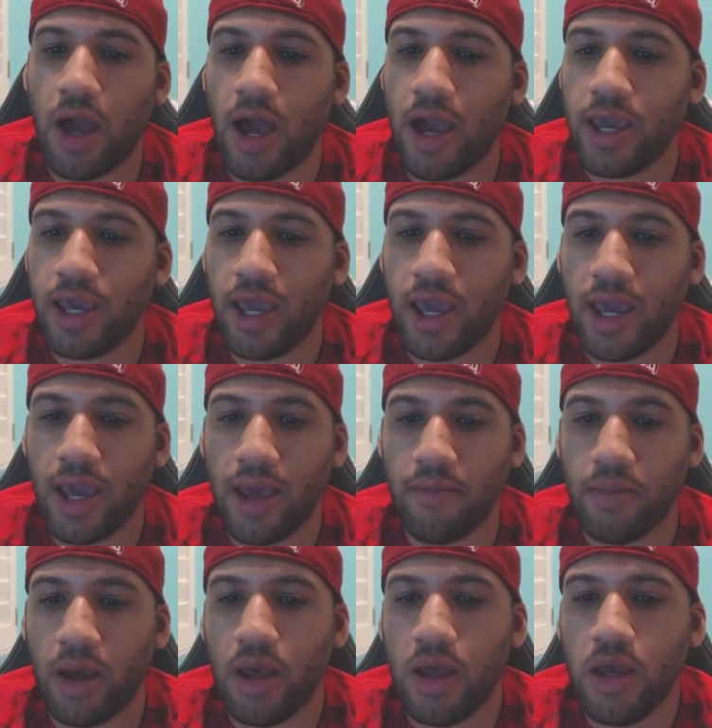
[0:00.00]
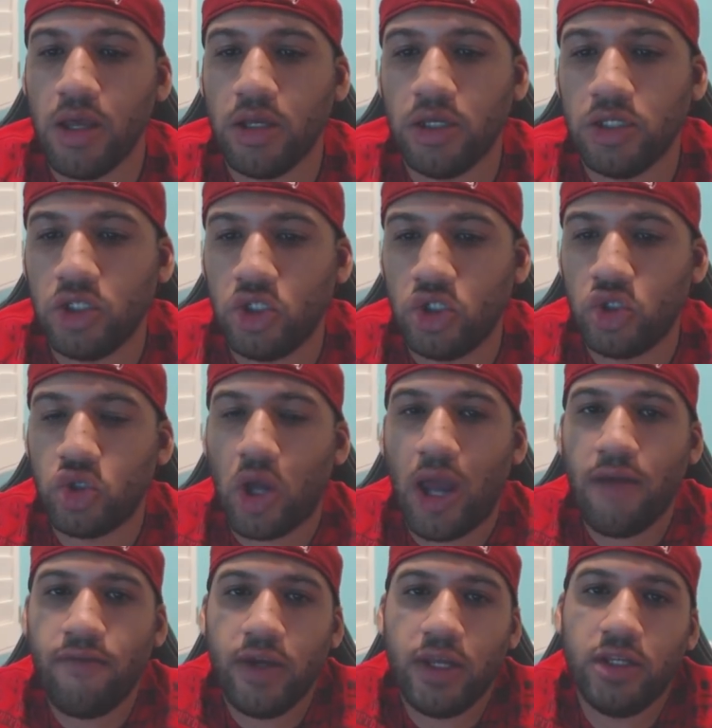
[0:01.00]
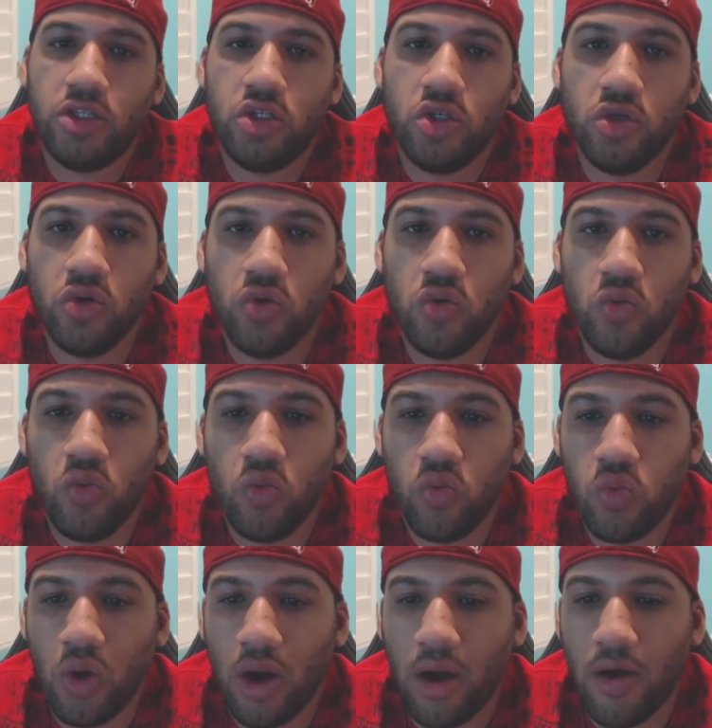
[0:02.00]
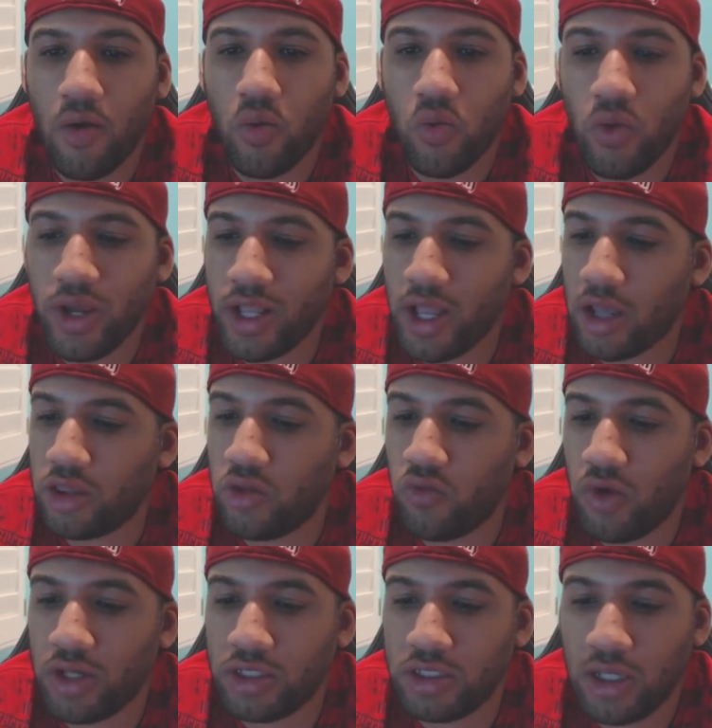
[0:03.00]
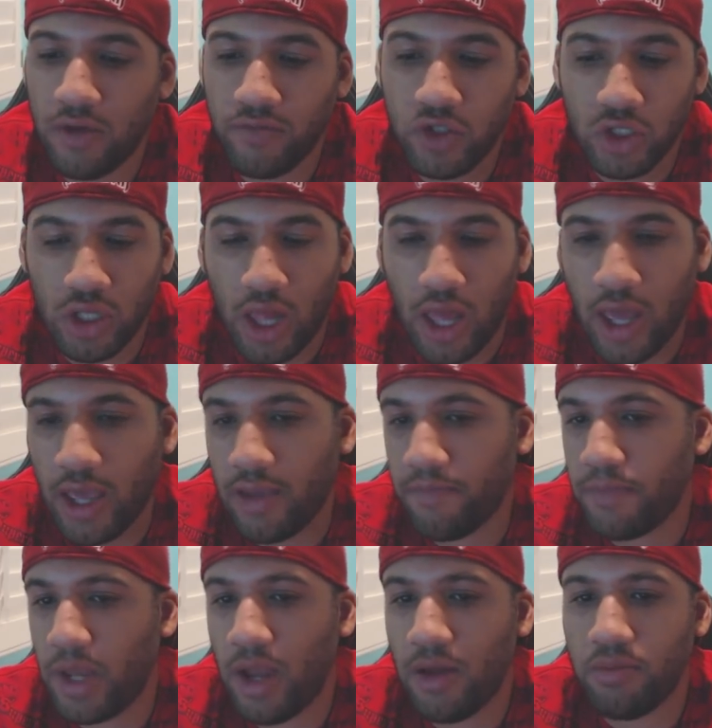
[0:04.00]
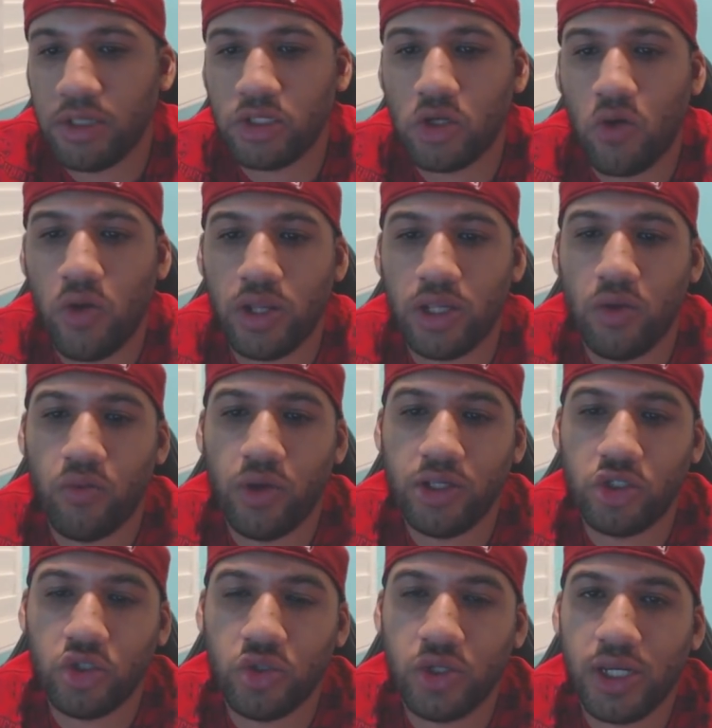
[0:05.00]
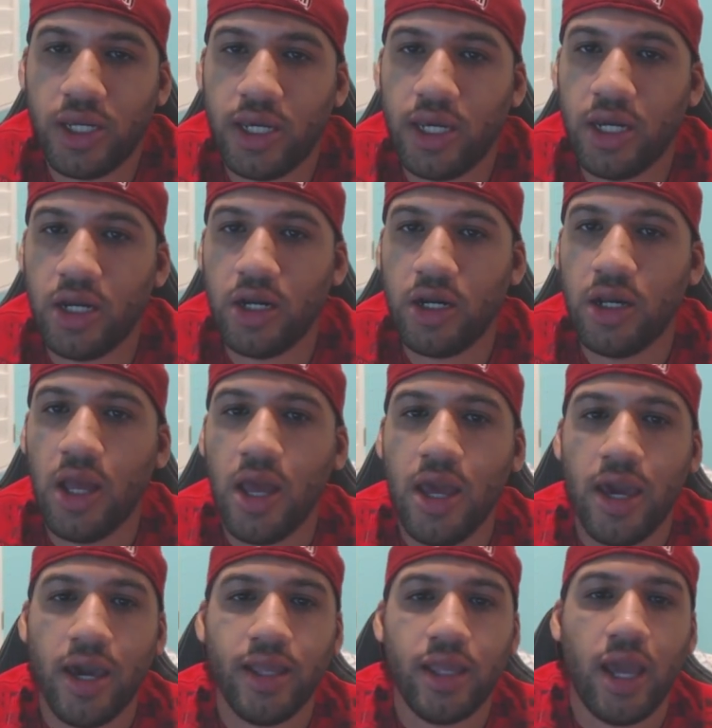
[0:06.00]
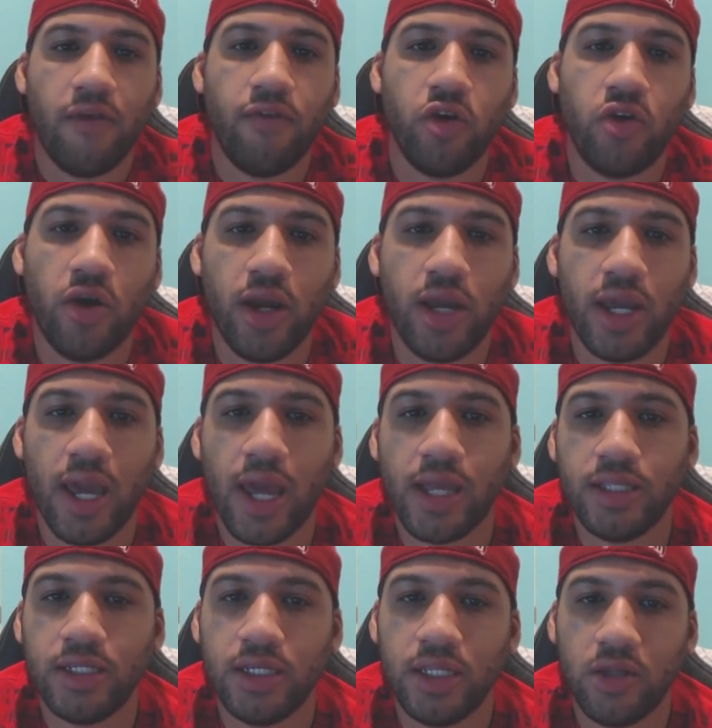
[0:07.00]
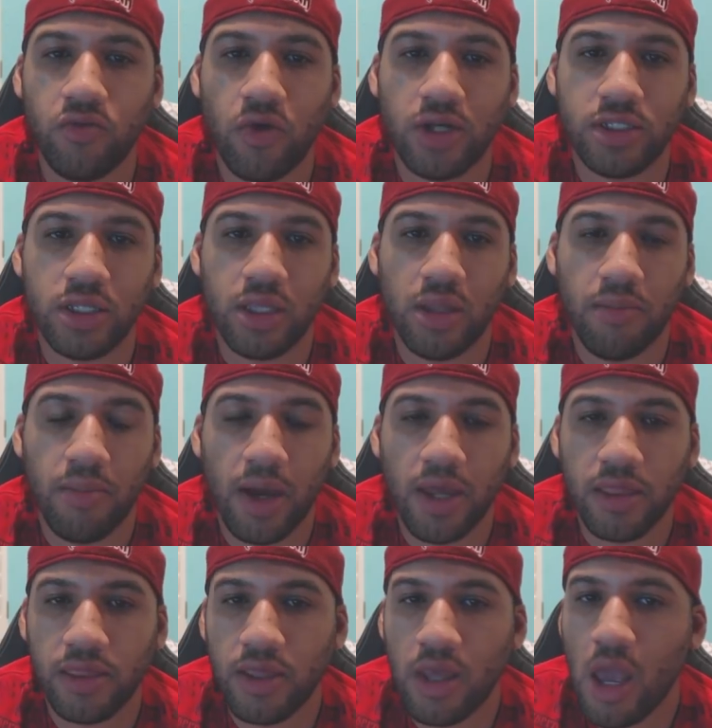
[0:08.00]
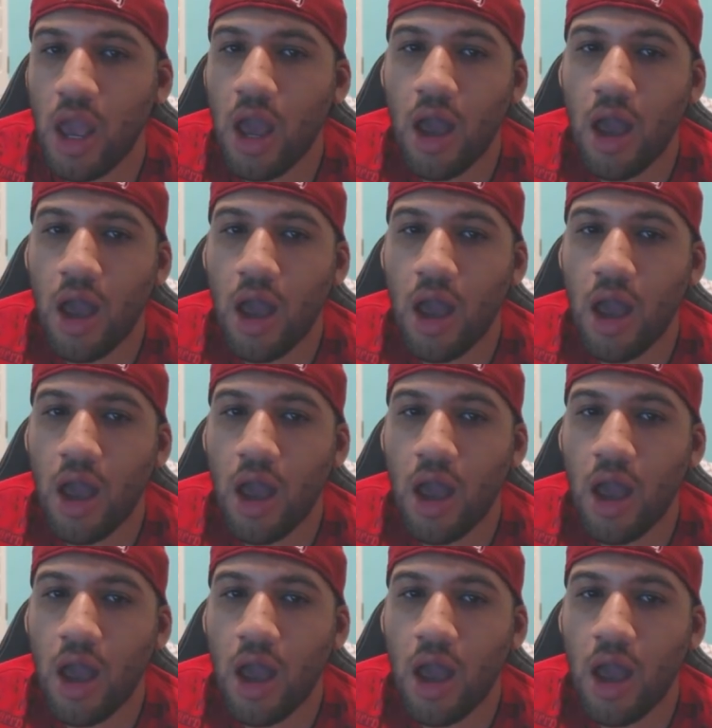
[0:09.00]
I am striving to win out the rest of July. Let's go on a win streak here and have a great end to the rest of the month.